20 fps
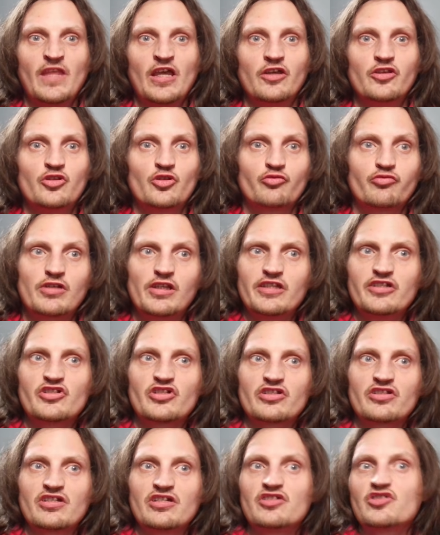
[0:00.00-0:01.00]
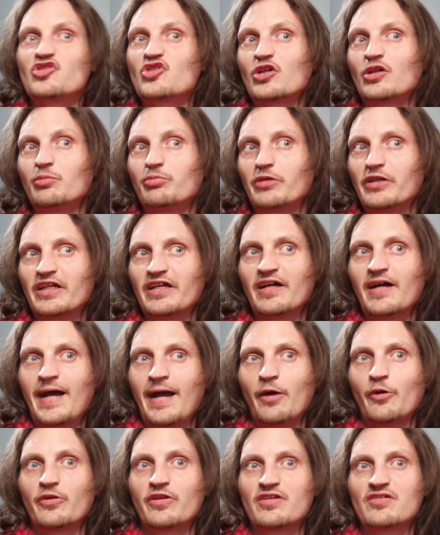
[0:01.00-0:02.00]
You're really just interpreting
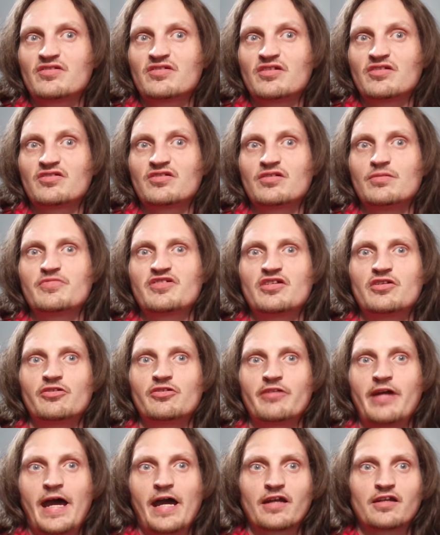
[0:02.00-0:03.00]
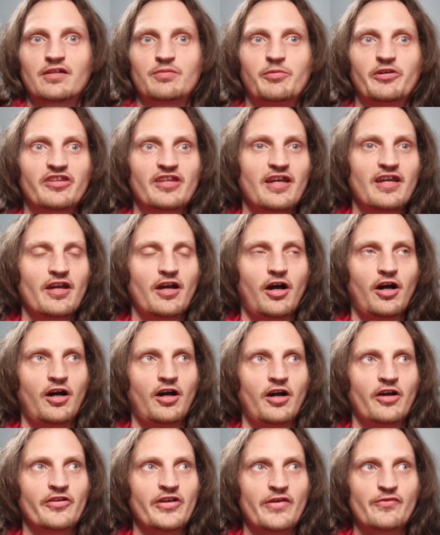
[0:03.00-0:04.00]
how these systems interact, but they
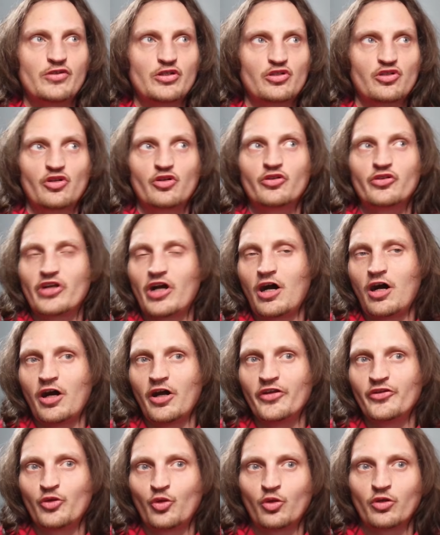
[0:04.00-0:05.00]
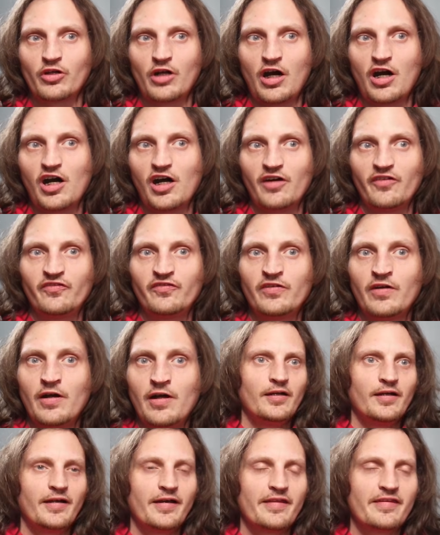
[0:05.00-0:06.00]
are never turned on or off.
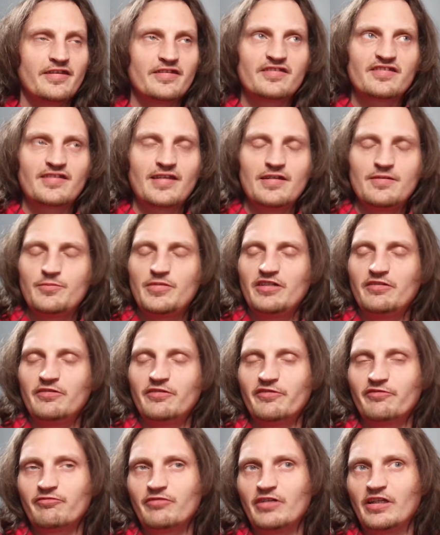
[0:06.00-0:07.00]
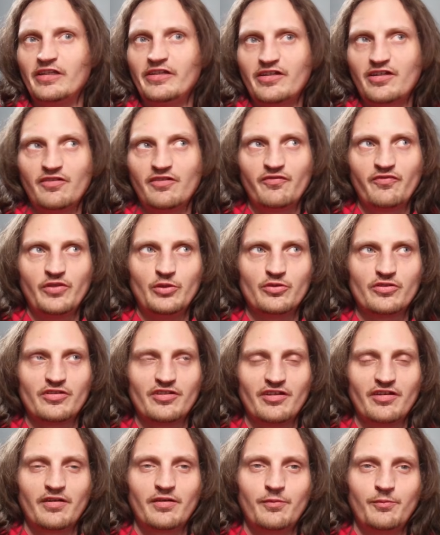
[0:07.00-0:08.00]
This can be really
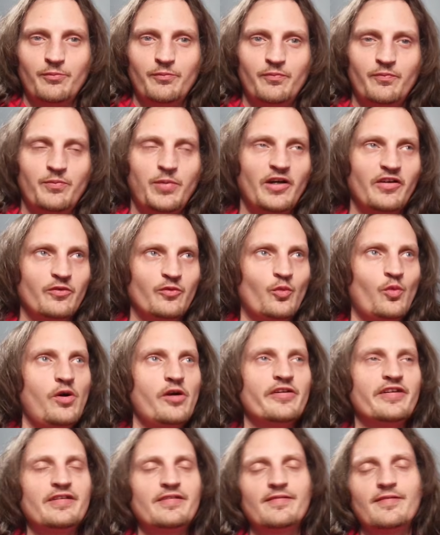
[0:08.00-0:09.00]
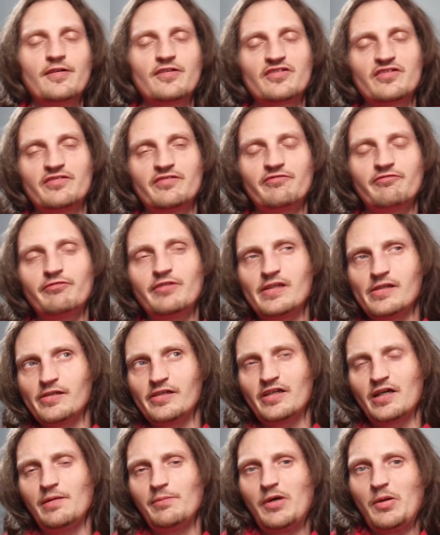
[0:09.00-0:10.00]
confusing. But 1, it doesn't really
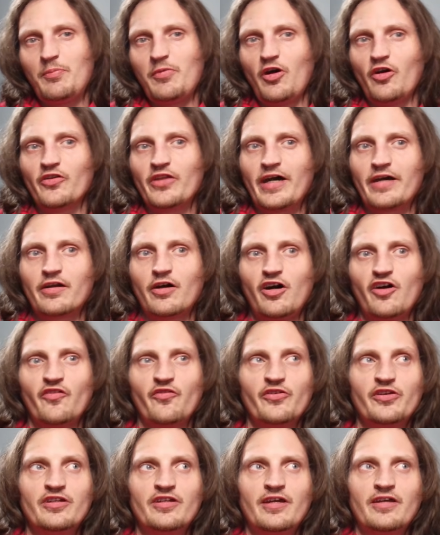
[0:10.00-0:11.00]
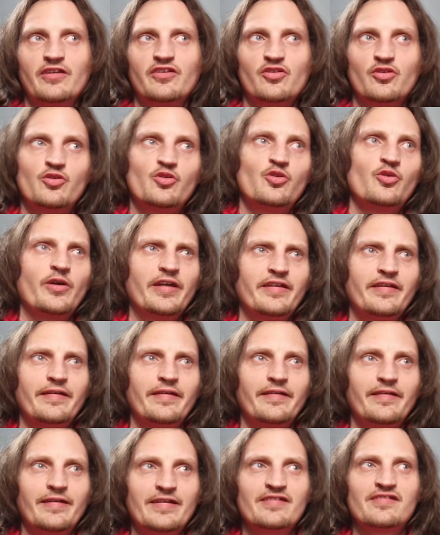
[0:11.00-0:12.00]
come up all that often, and 2, it
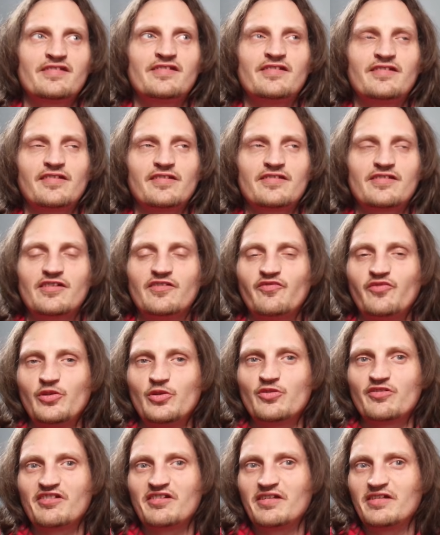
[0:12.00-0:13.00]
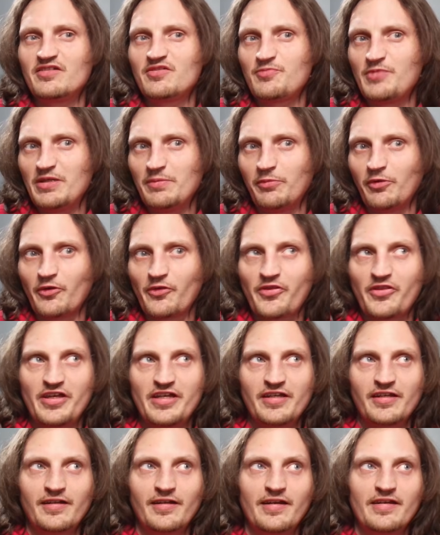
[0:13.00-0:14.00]
isn't as confusing as people
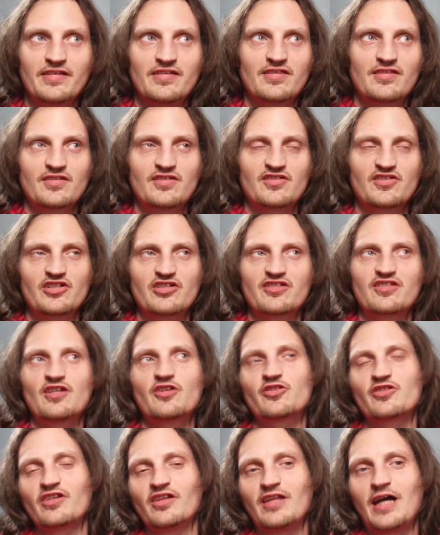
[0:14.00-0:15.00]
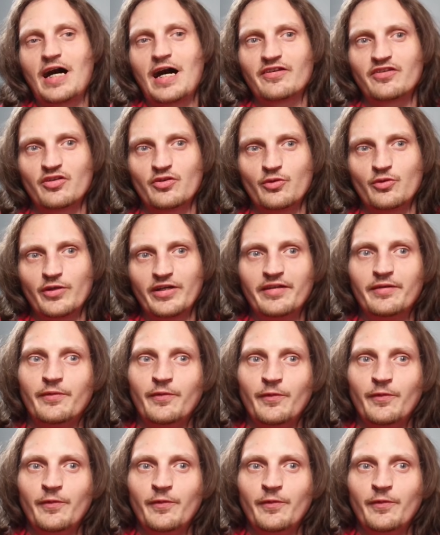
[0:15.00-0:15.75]
think. It's just there's a lot to it.